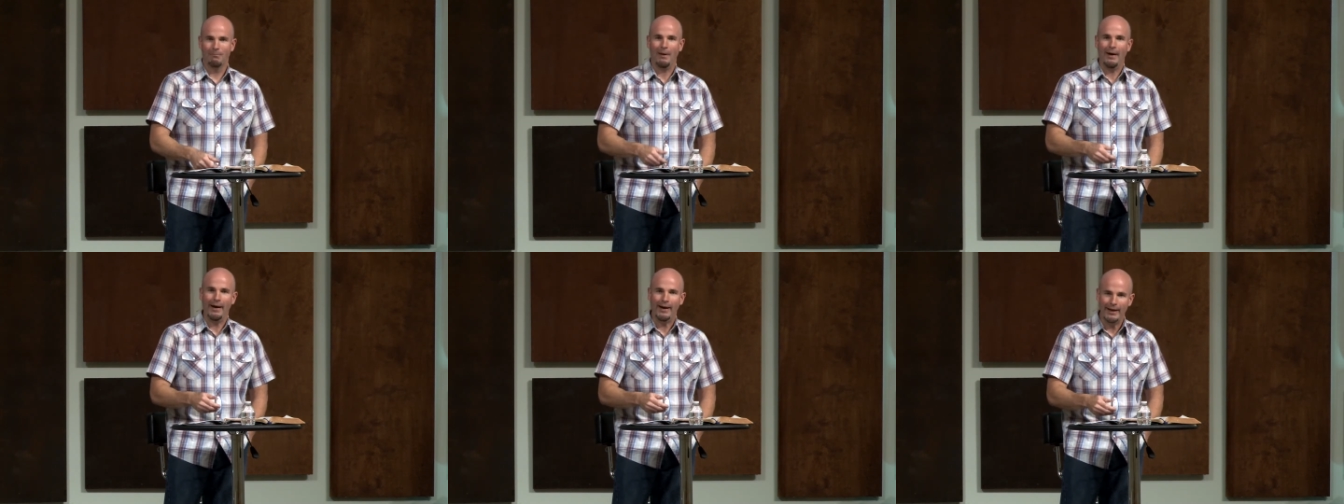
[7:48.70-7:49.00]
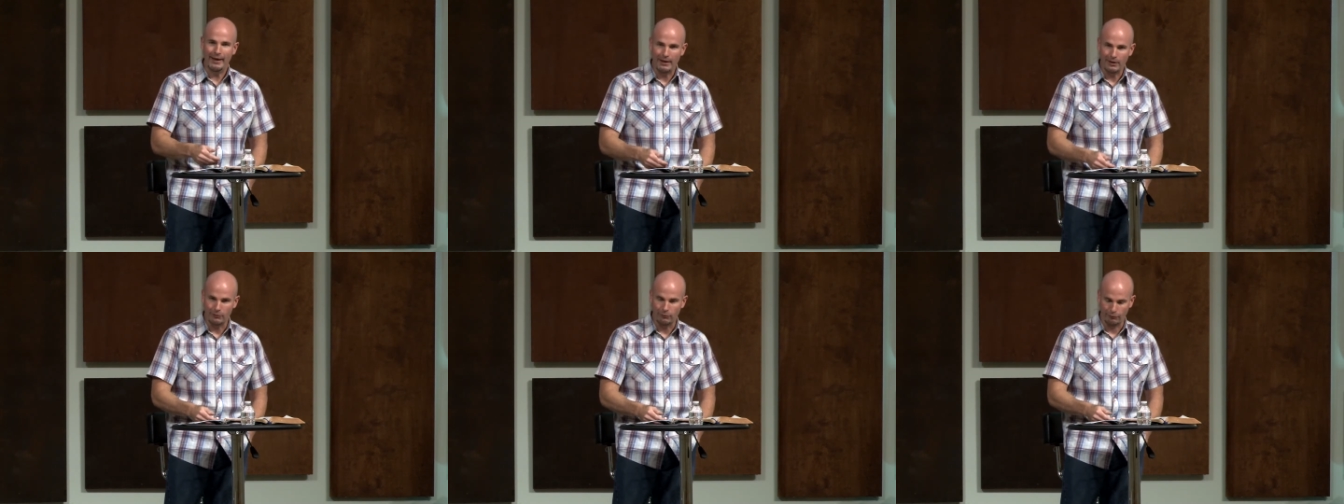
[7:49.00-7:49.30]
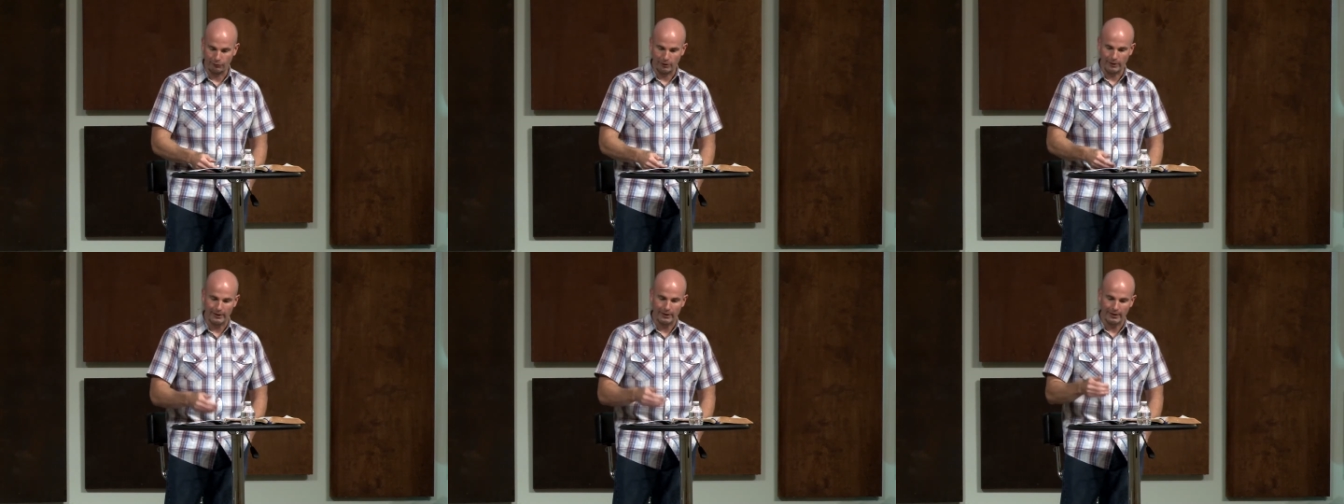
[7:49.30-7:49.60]

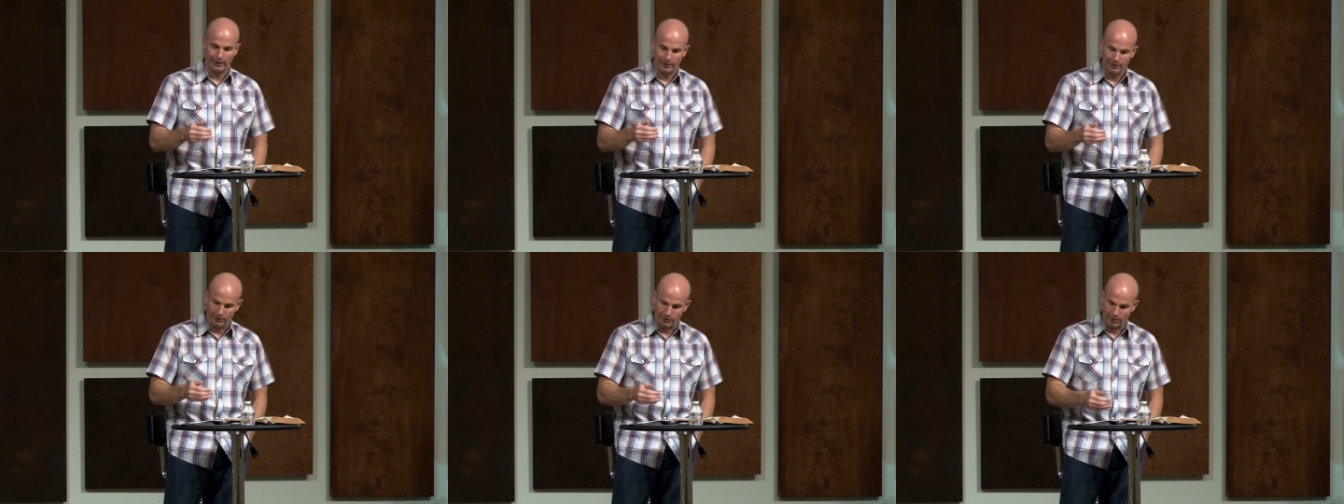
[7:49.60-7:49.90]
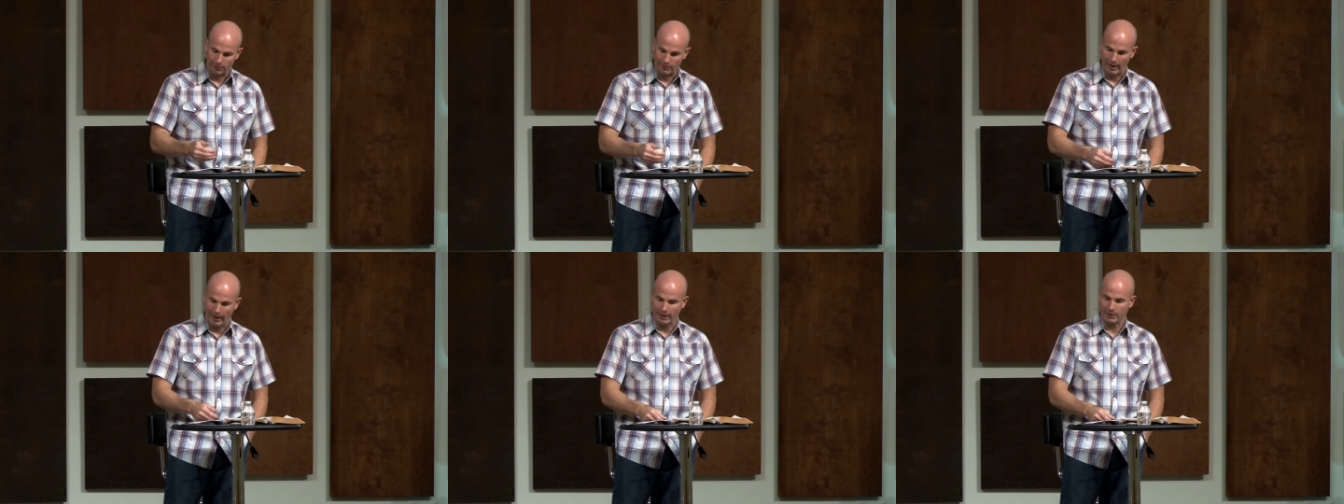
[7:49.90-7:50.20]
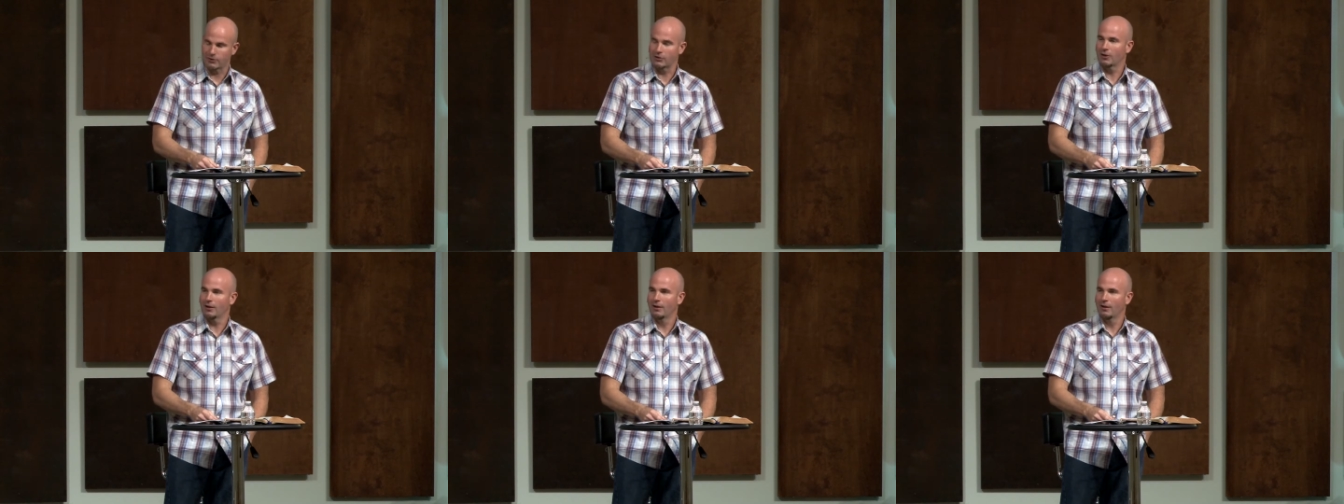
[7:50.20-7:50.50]
painfully
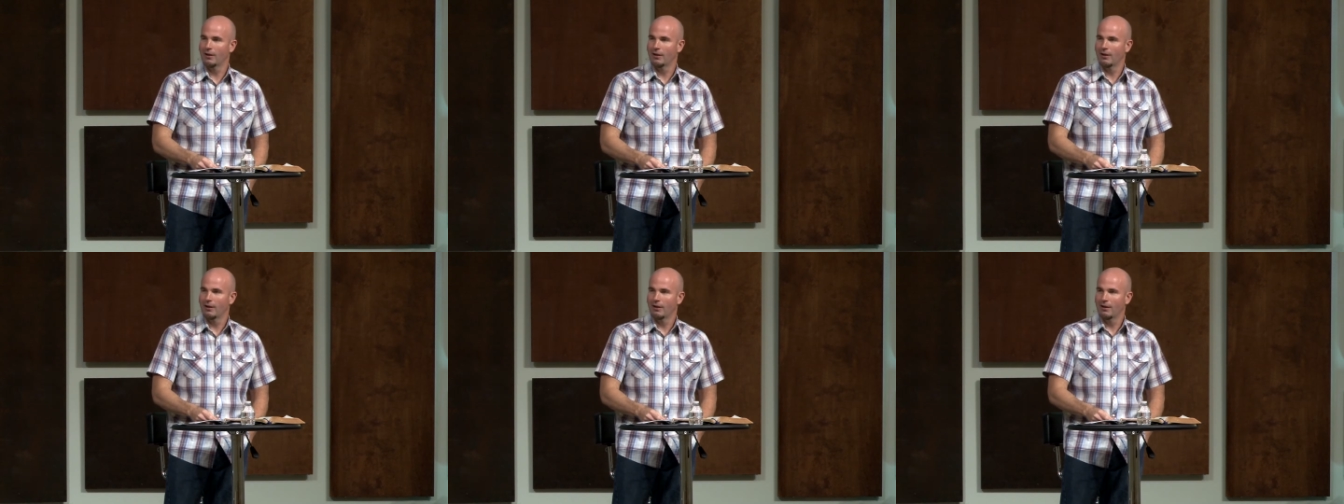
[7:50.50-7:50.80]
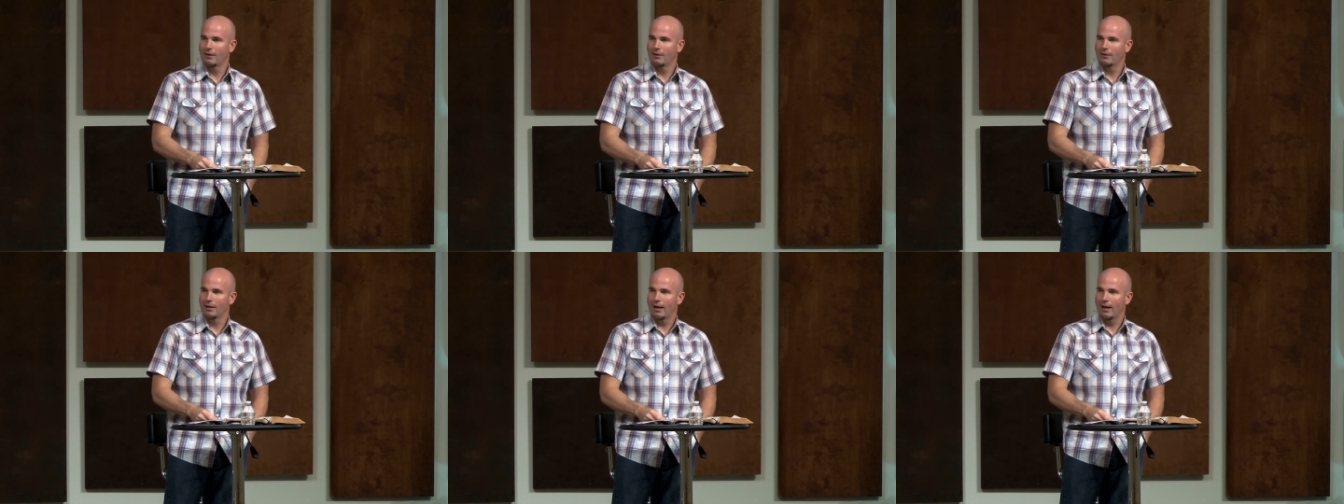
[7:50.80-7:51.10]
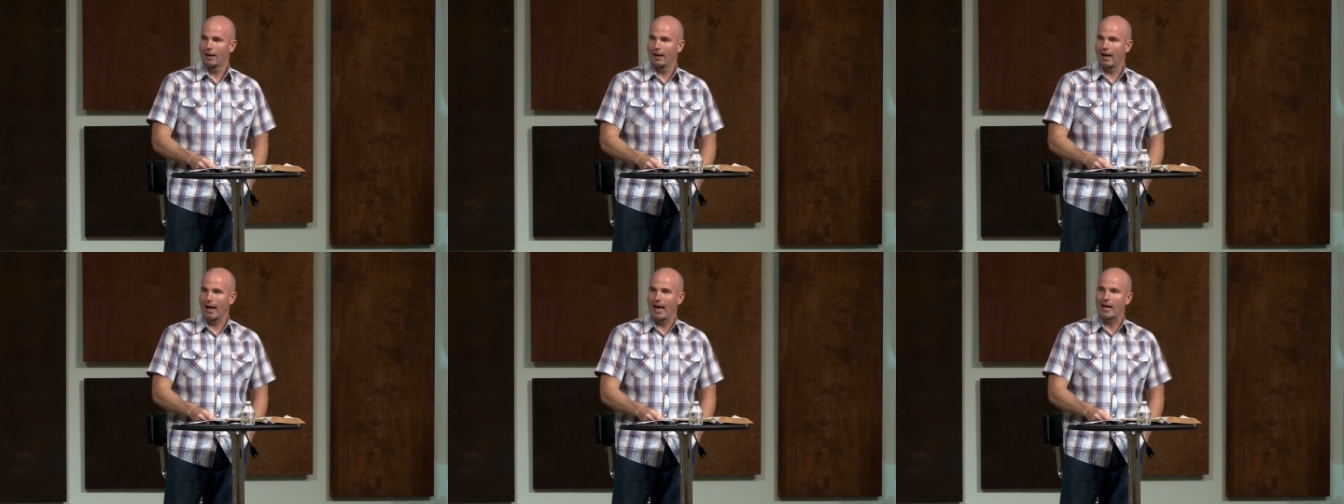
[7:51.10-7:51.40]
direct.
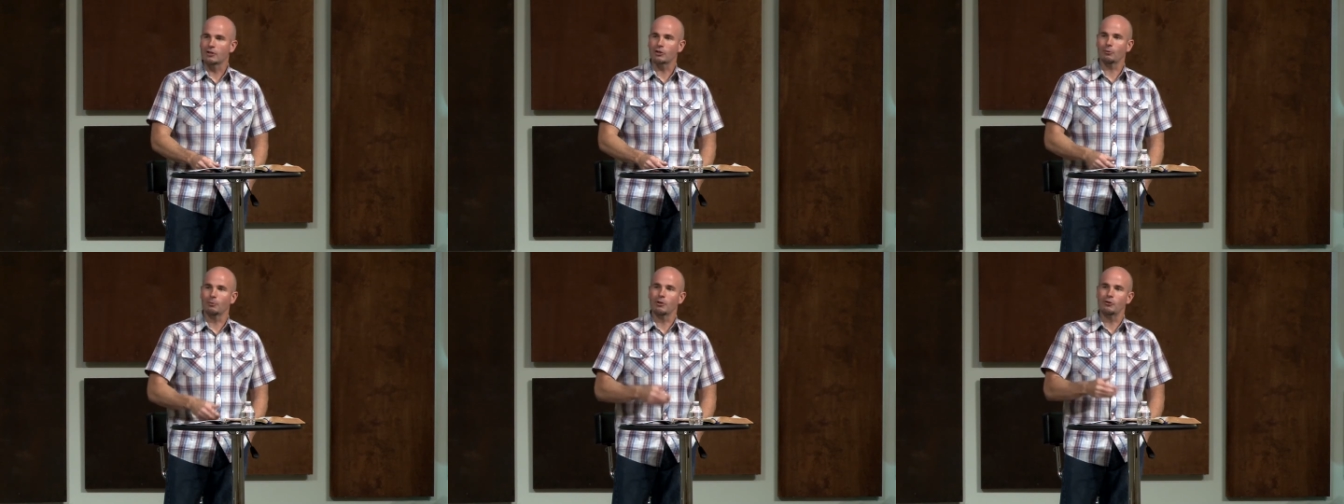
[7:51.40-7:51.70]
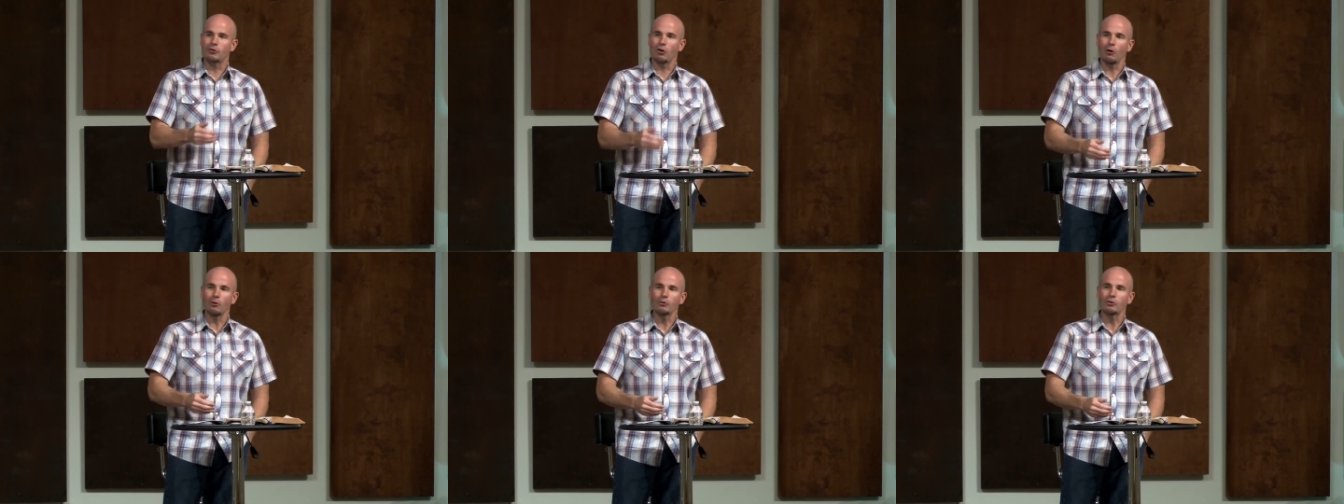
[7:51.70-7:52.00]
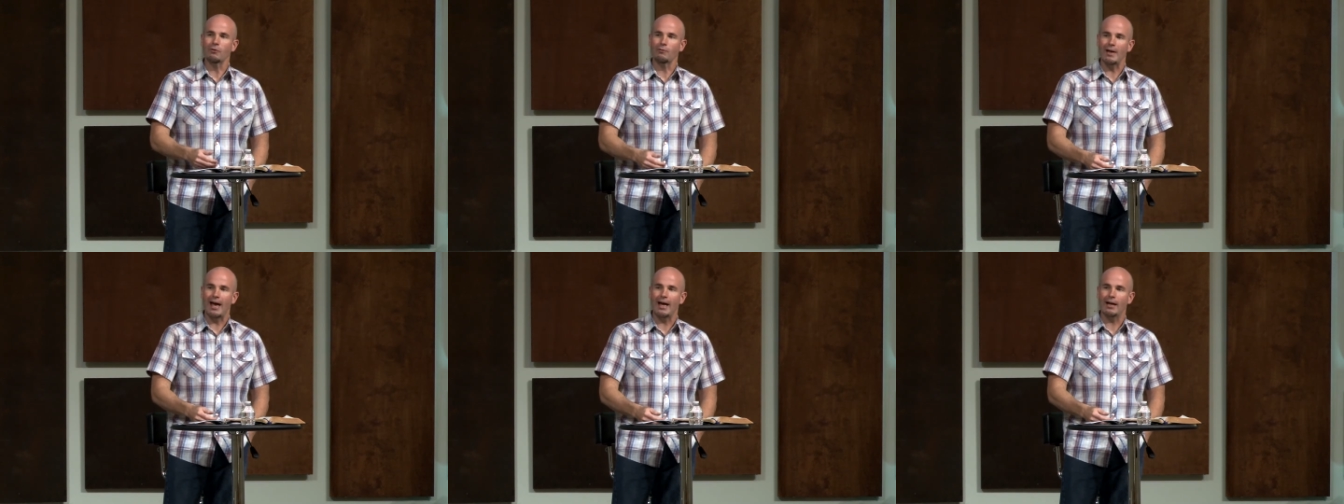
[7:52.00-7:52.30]
As a
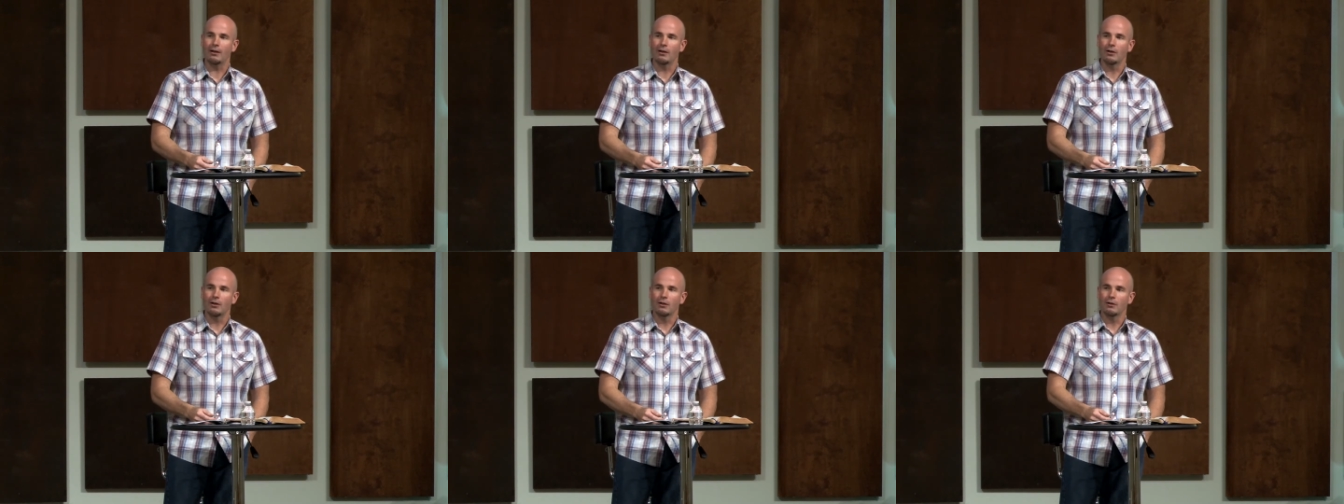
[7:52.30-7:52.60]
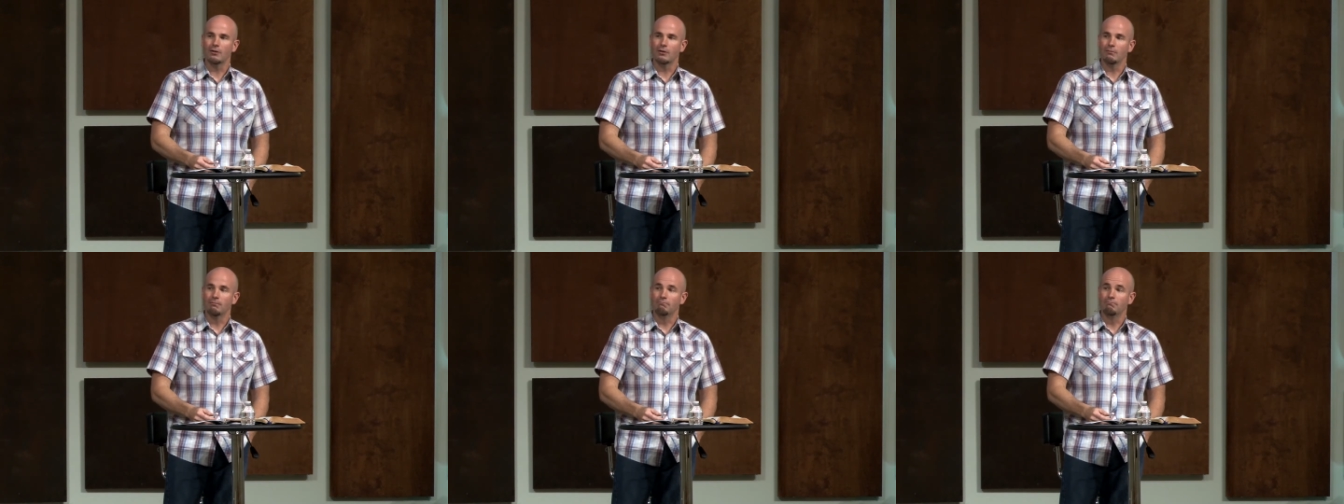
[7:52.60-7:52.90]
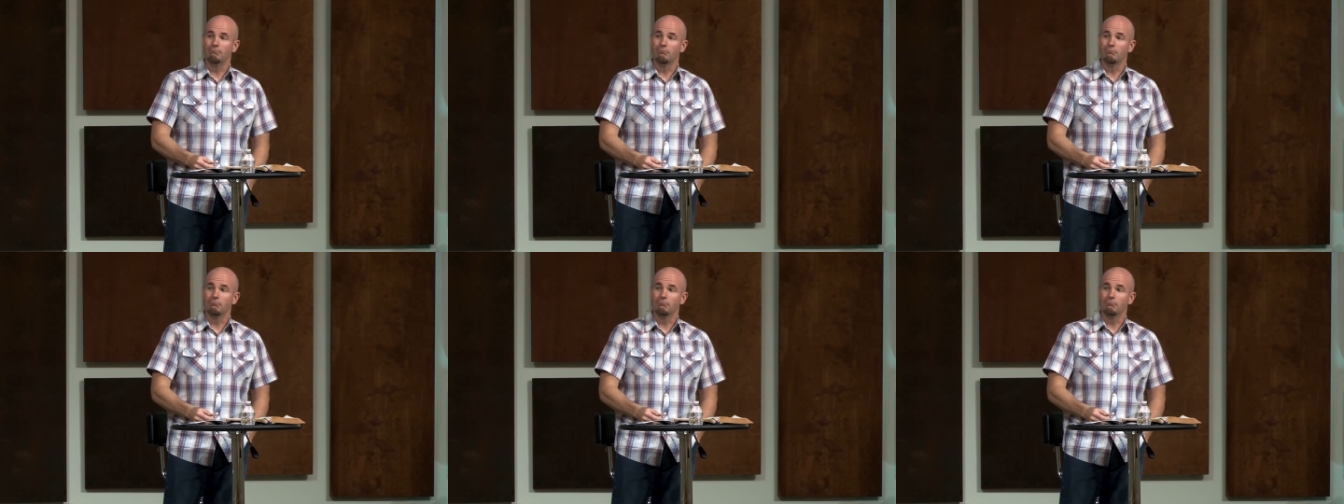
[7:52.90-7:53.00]
result of that,